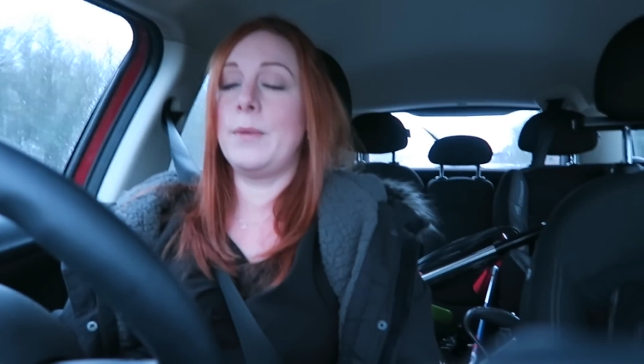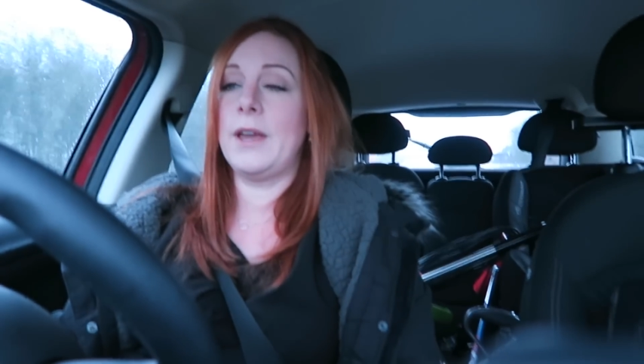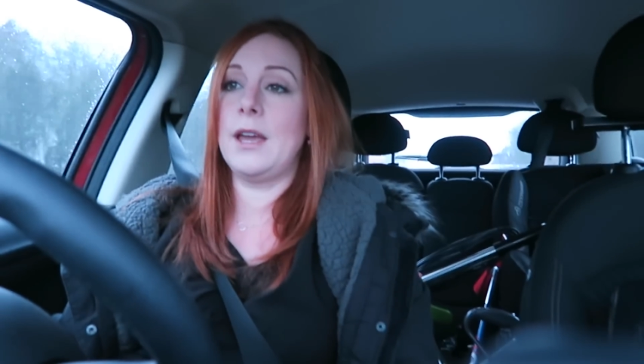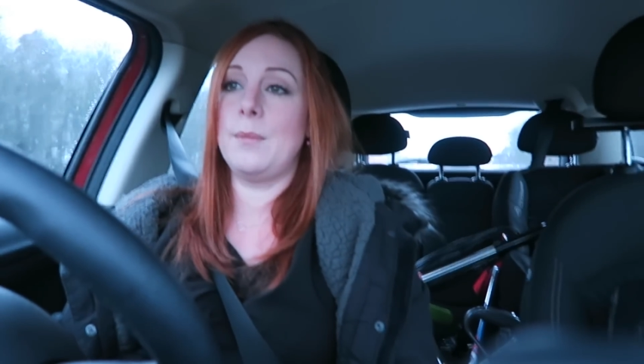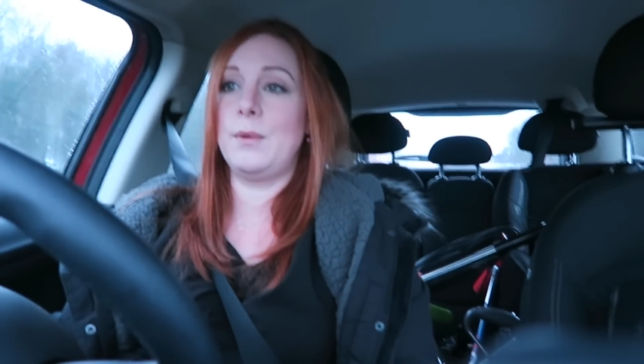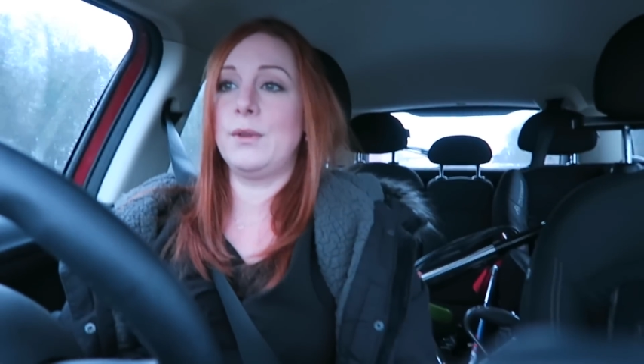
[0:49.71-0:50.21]

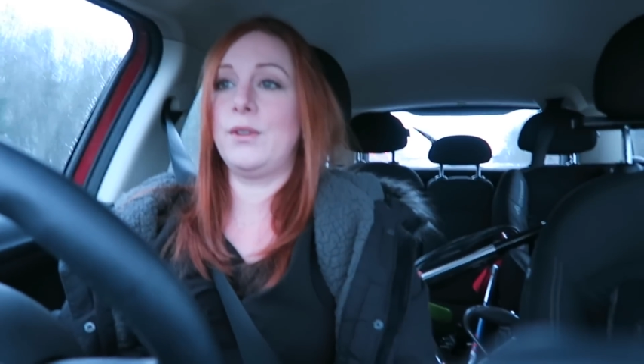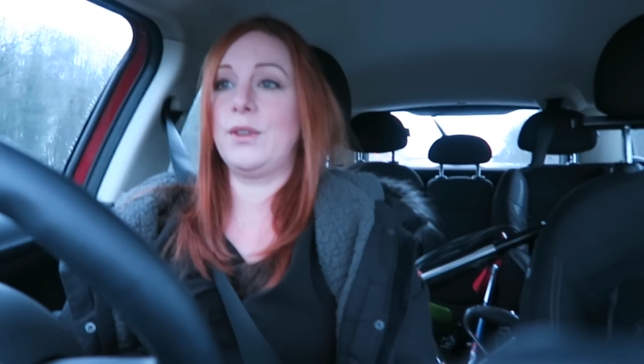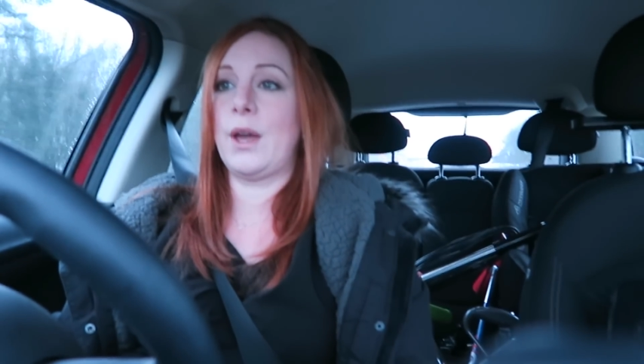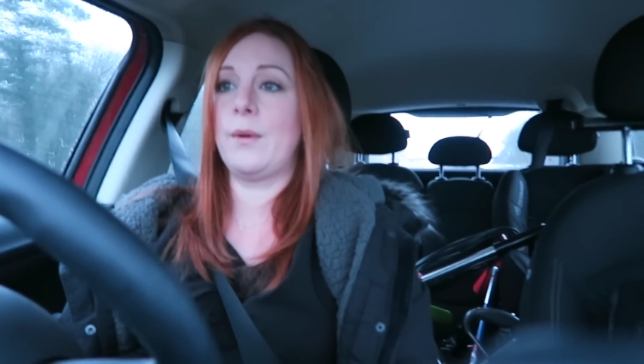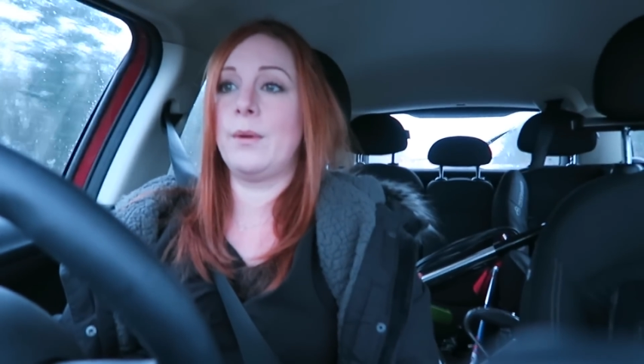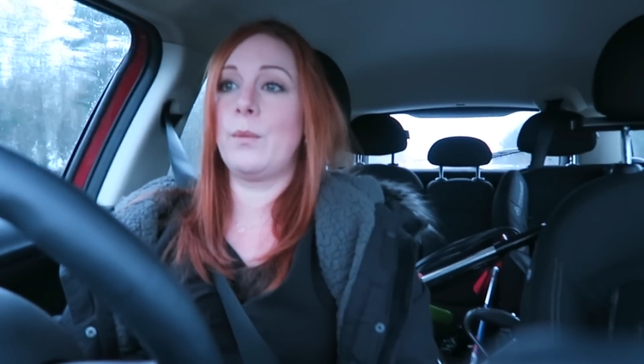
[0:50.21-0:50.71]
be able to
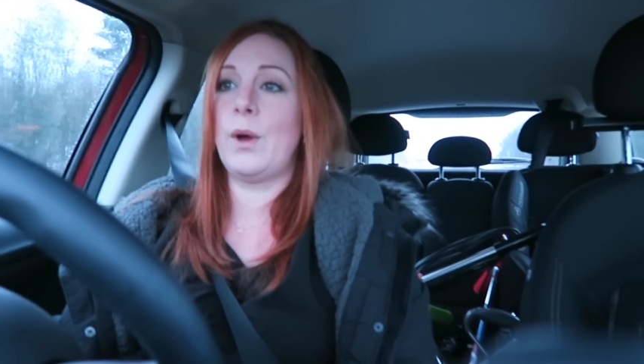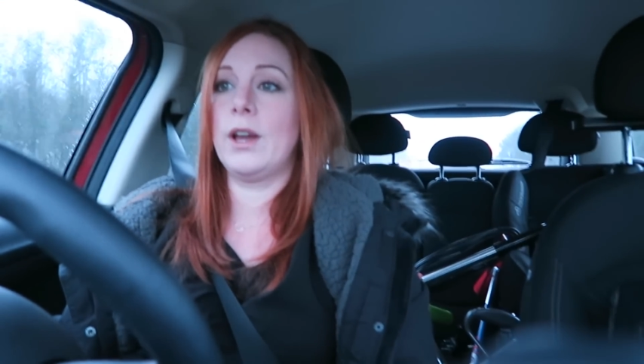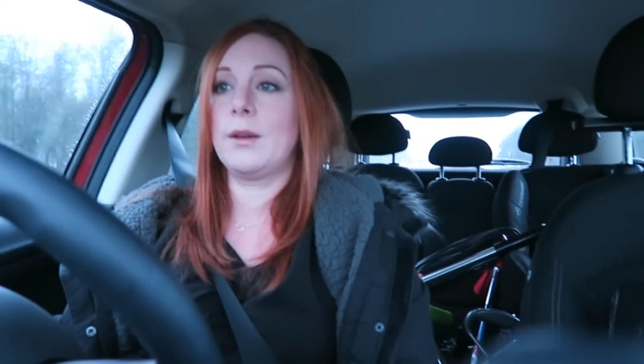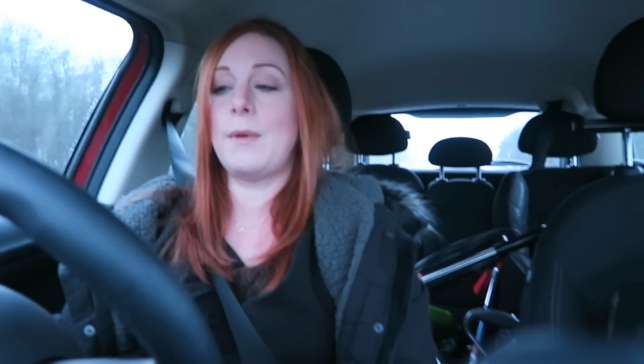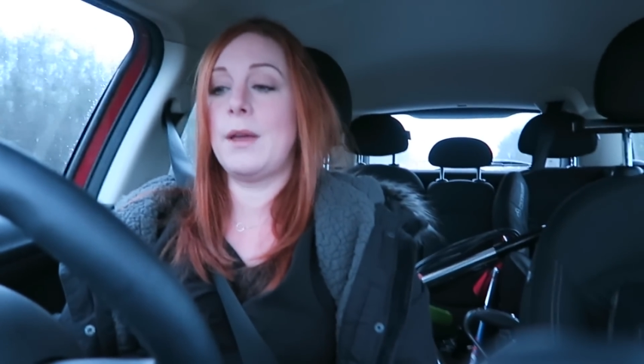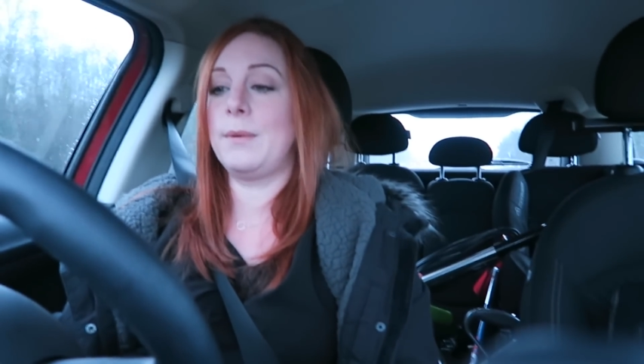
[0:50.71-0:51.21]
go and
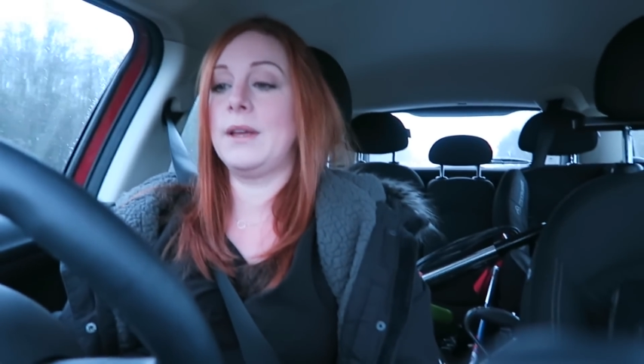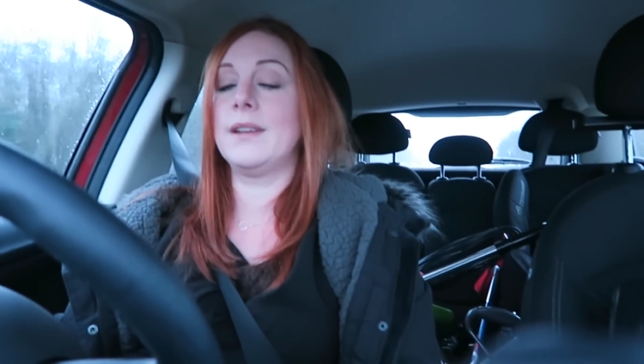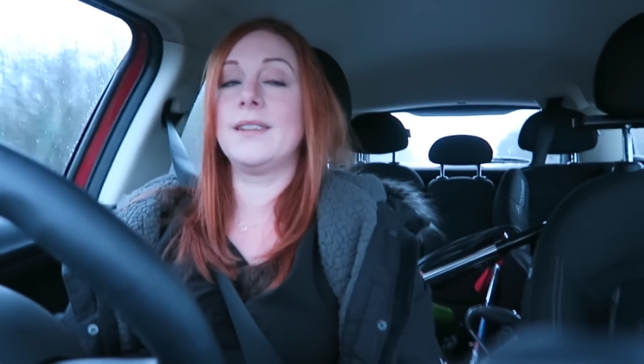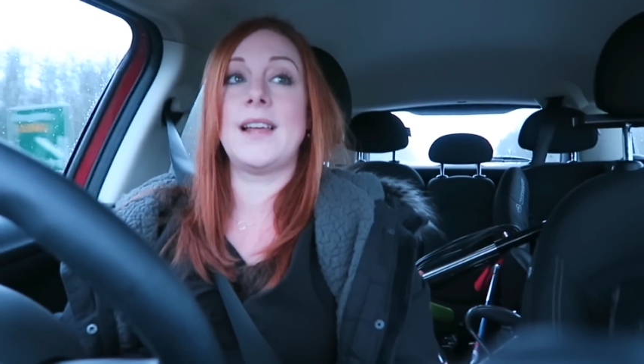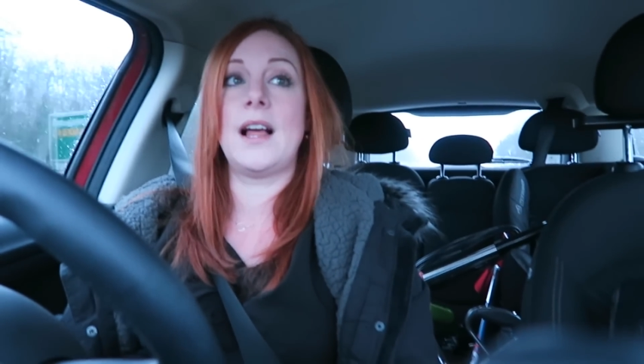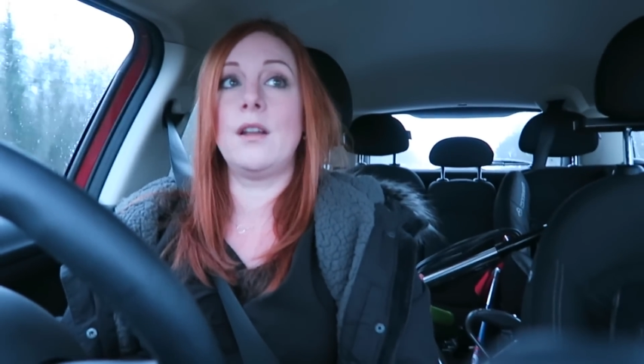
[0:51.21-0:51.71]
work maybe in
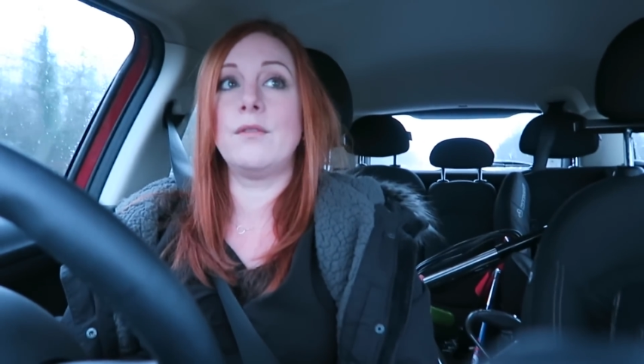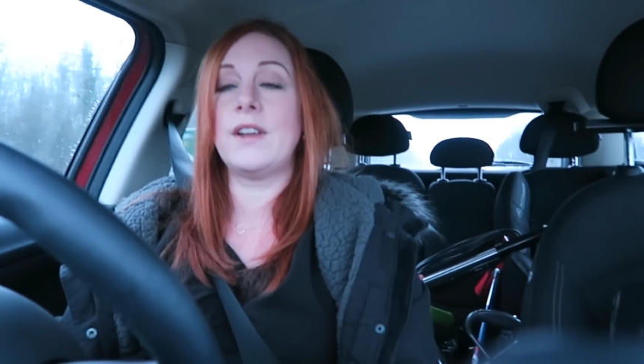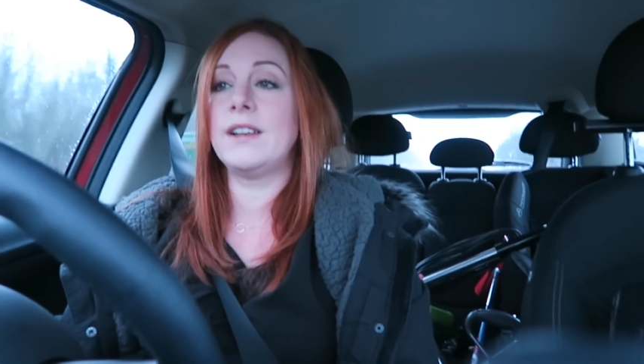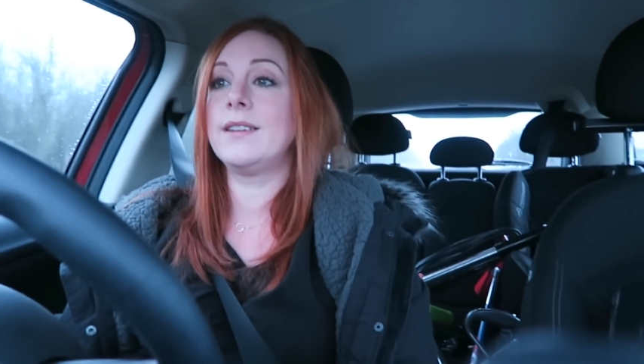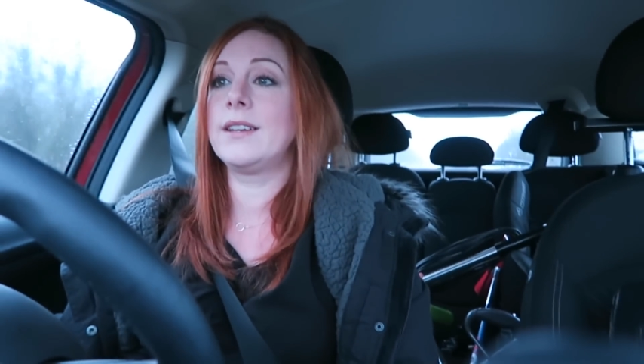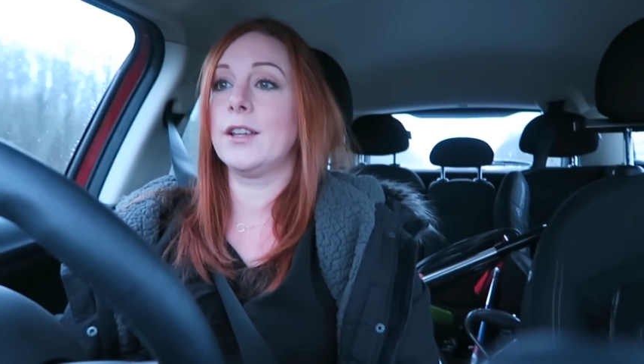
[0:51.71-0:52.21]
a salon,
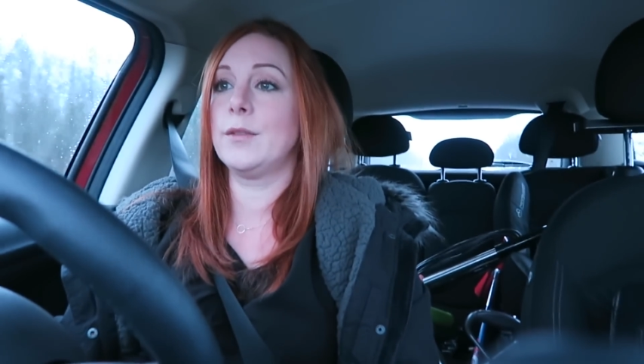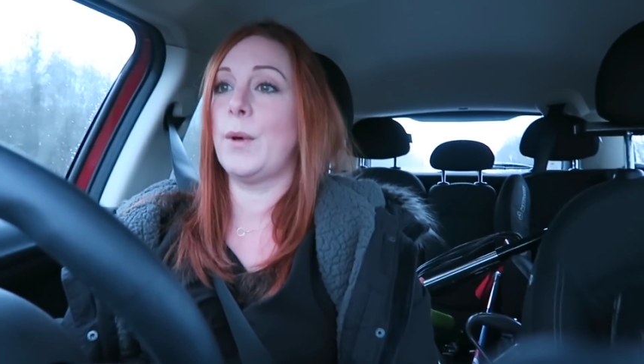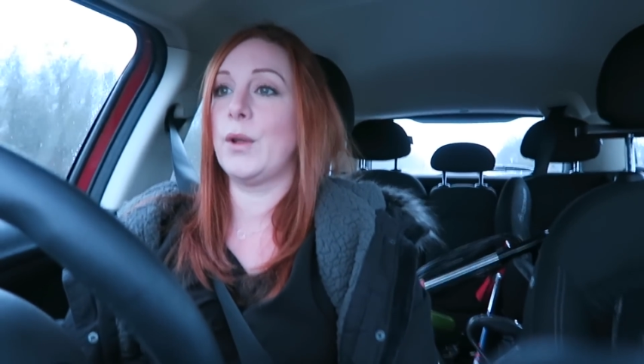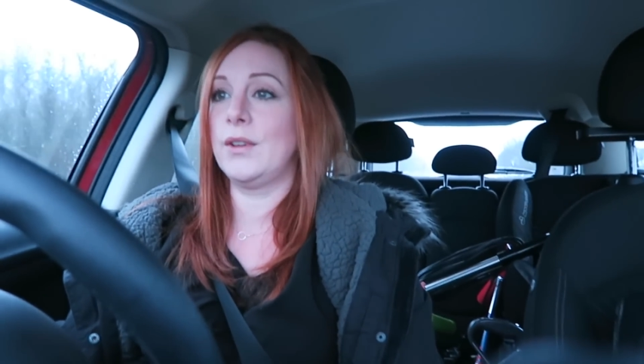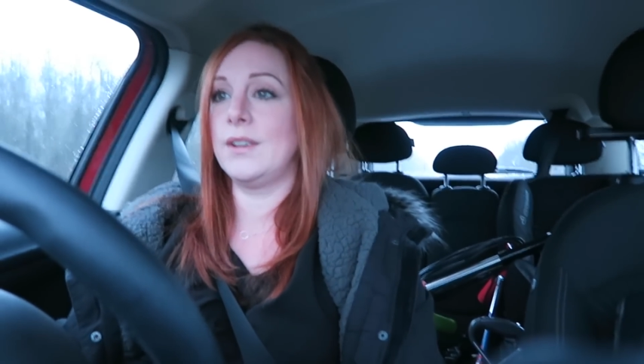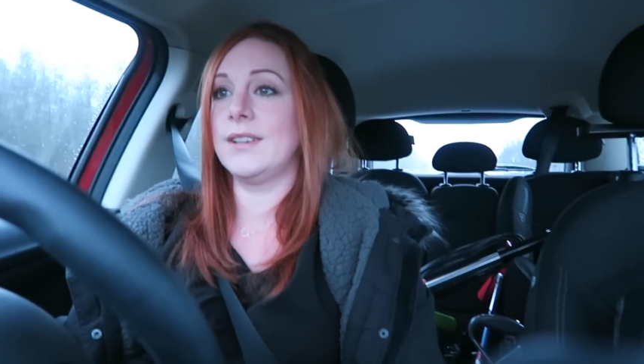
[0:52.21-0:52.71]
renting a
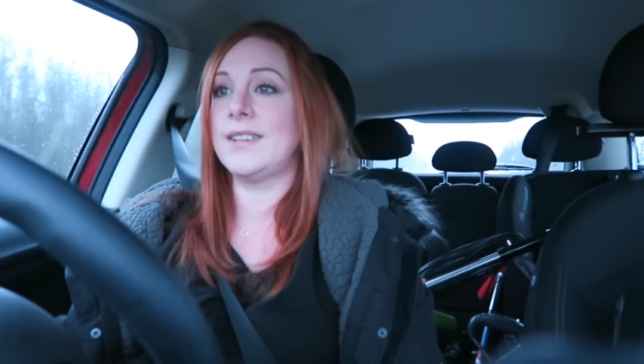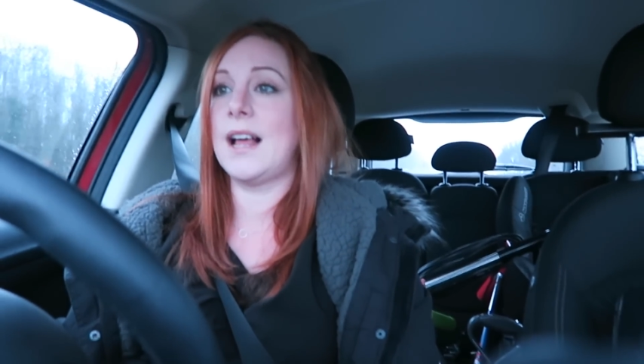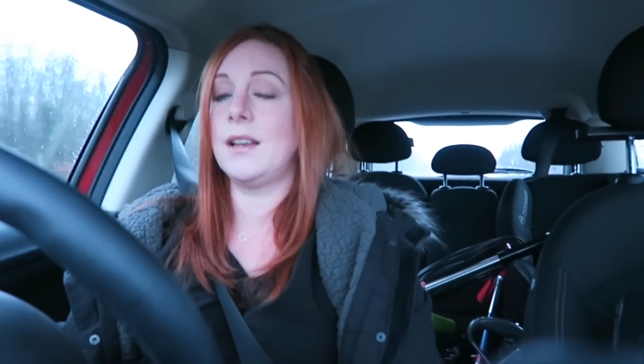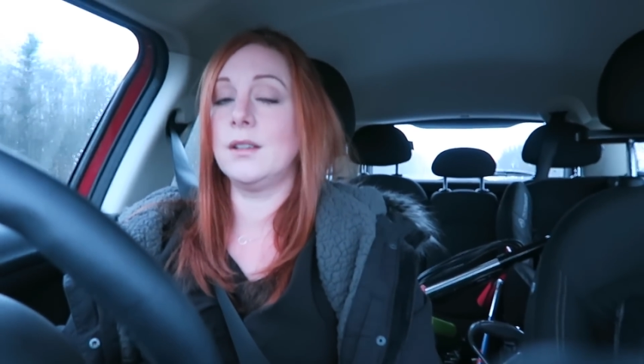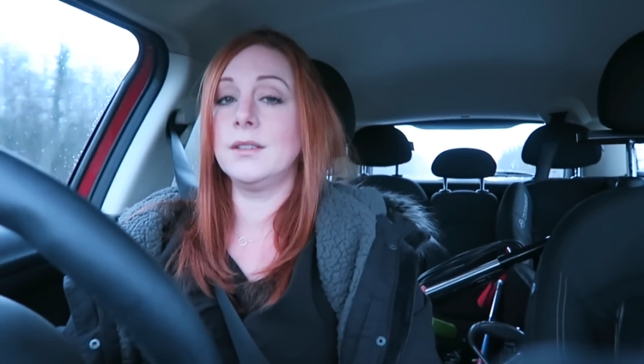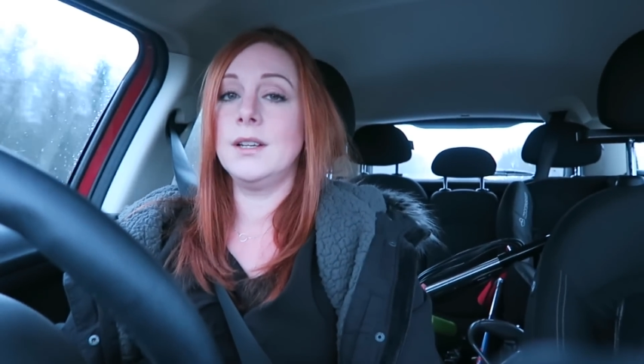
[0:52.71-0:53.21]
spot in a
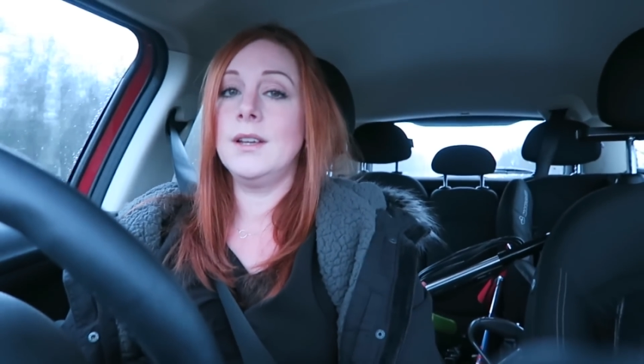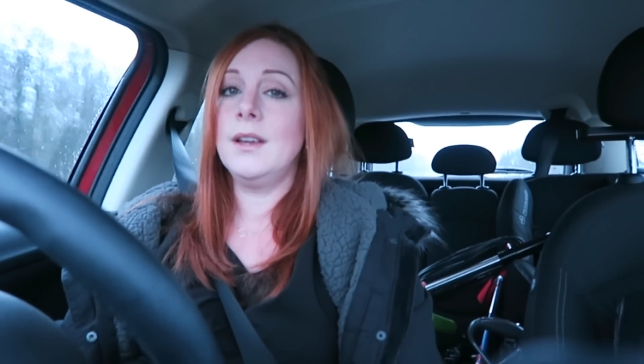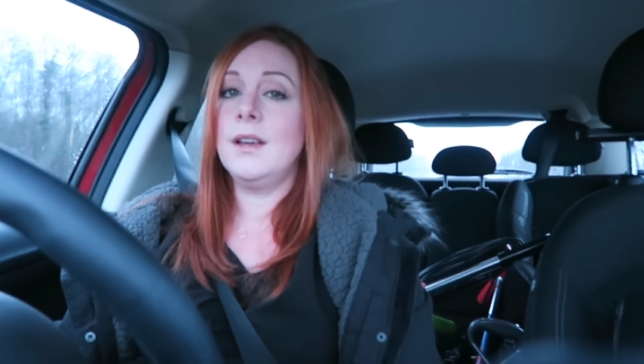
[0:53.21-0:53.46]
salon.